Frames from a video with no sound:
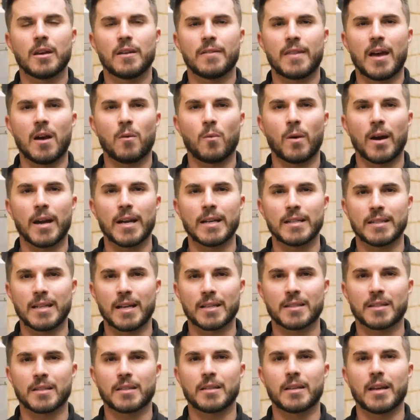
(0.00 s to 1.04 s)
That way it
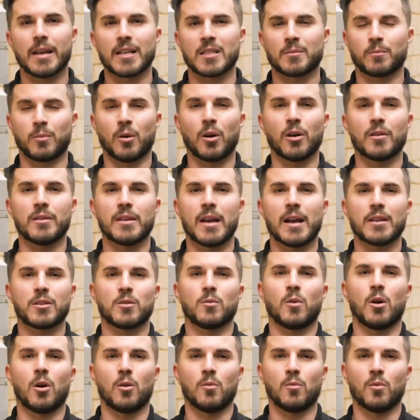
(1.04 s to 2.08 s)
doesn't explode the
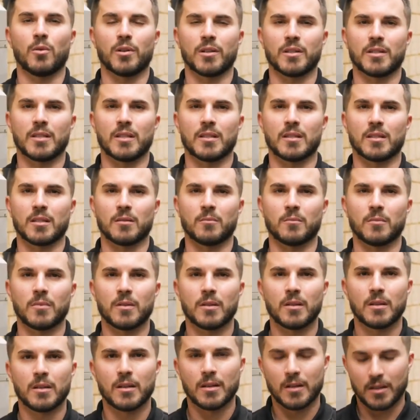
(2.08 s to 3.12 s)
actual hot water
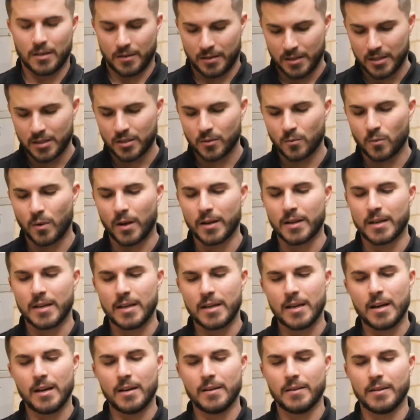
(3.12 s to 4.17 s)
system. This one
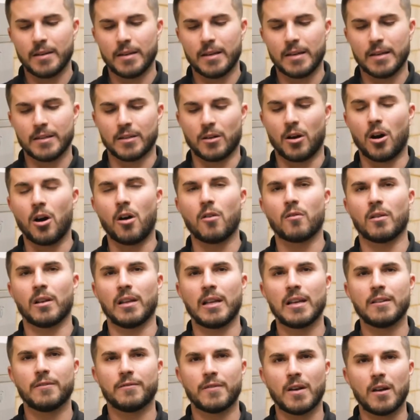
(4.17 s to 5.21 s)
here is a hot
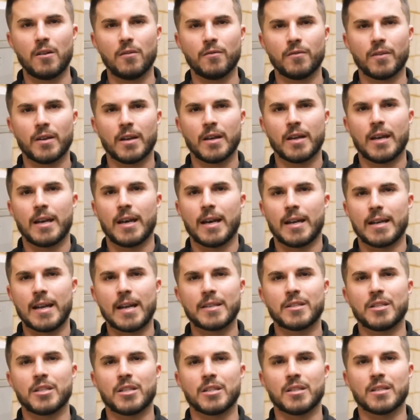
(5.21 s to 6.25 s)
relief valve, and
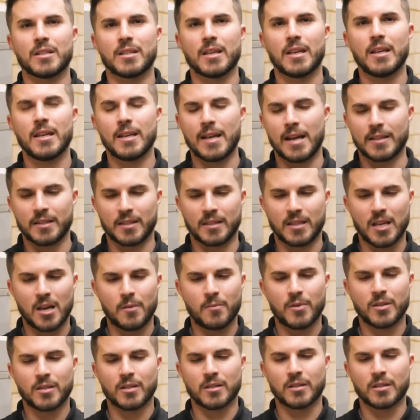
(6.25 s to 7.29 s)
as you can see it has a temperature